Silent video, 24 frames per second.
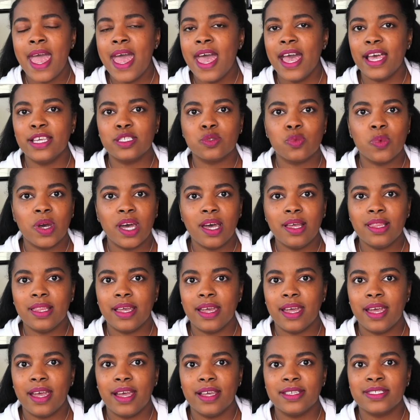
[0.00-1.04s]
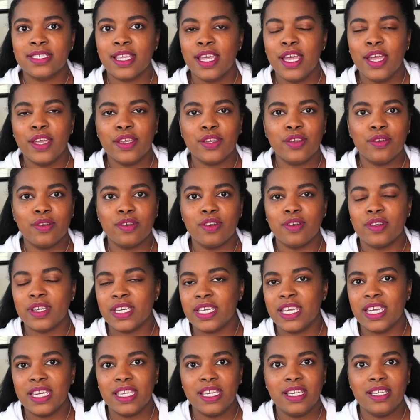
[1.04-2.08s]
as well as you're
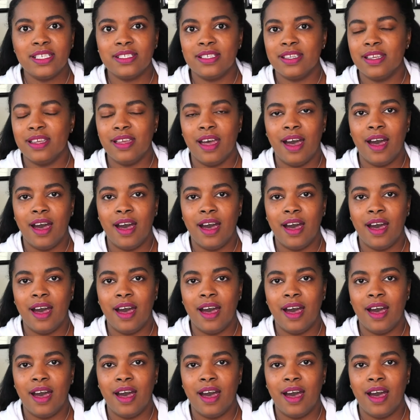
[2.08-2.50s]
getting